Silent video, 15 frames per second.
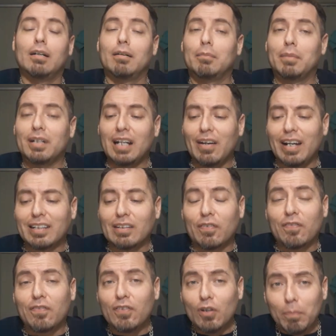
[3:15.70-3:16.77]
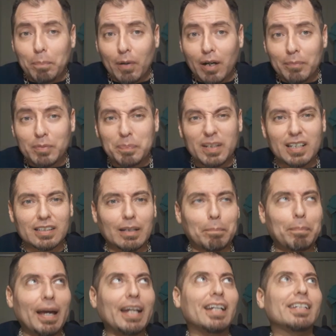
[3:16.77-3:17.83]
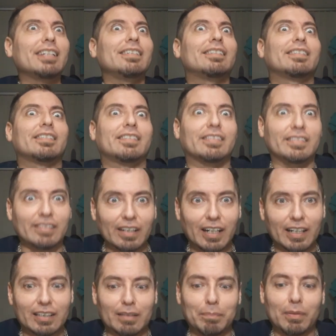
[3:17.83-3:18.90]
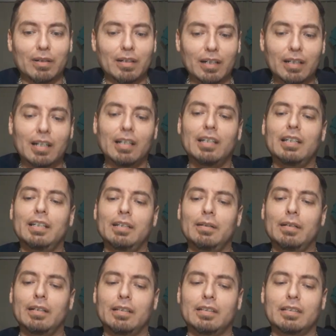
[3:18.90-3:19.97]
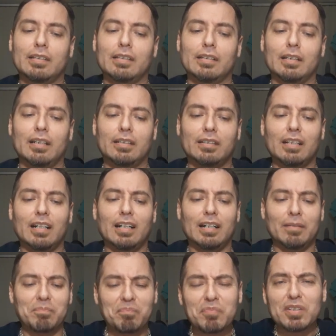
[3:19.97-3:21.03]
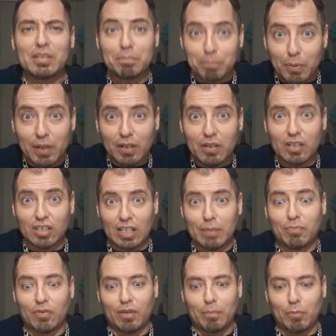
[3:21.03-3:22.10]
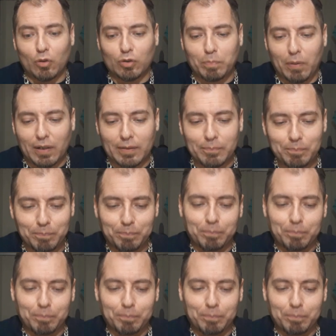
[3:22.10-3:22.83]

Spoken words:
But now it has a few bumps because the packaging sucked. But luckily it's in pretty good shape for the most part.